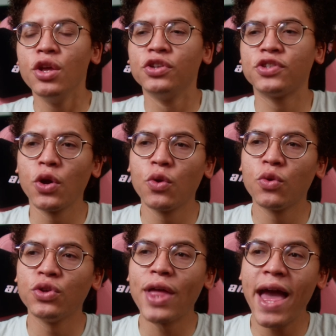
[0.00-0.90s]
So
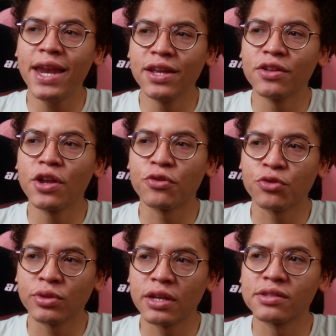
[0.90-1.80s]
adding another
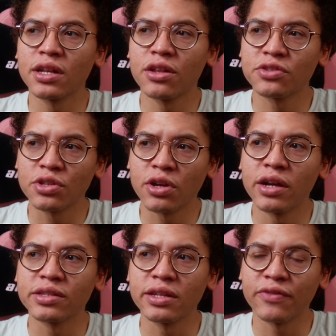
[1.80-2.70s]
$3,000 to the
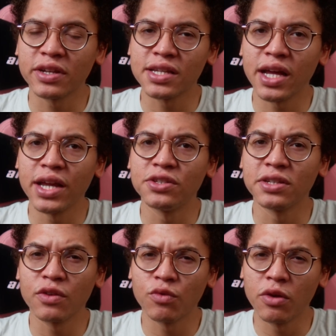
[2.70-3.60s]
cost of the FX9 to
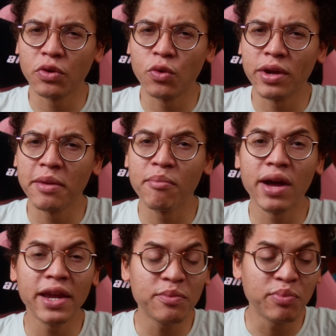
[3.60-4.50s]
get RAW recording might